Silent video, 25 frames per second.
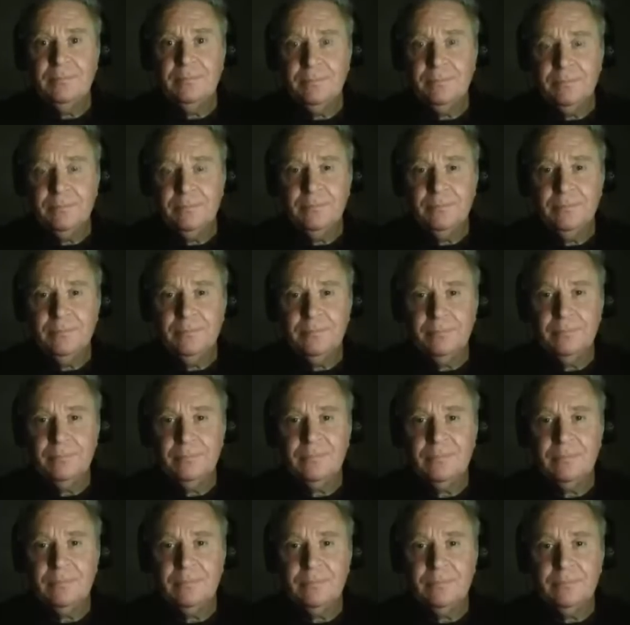
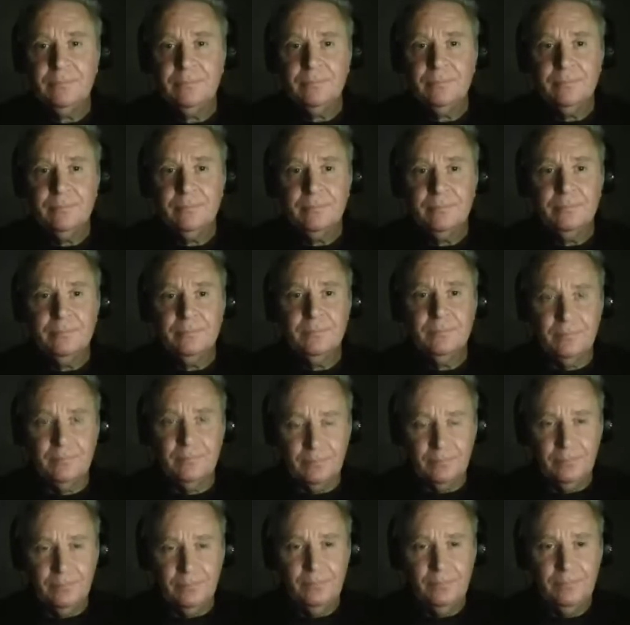
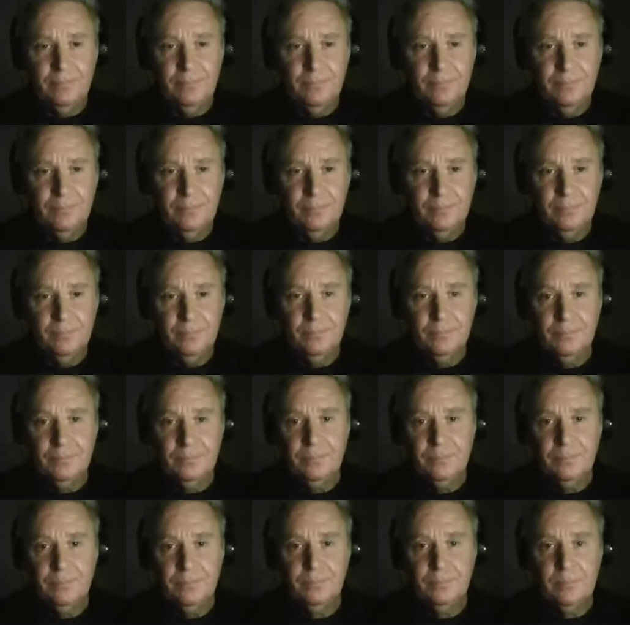
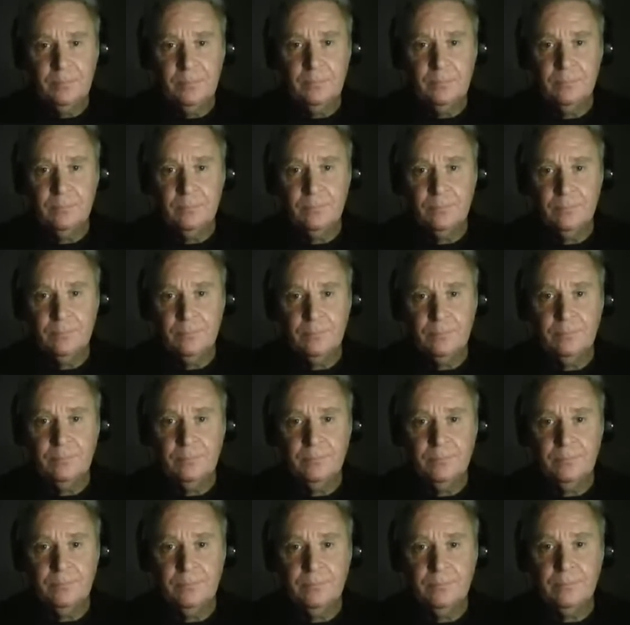
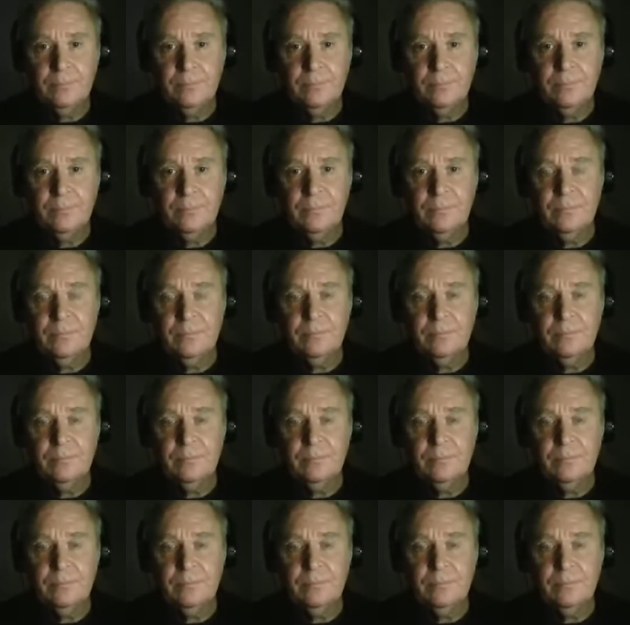(silent)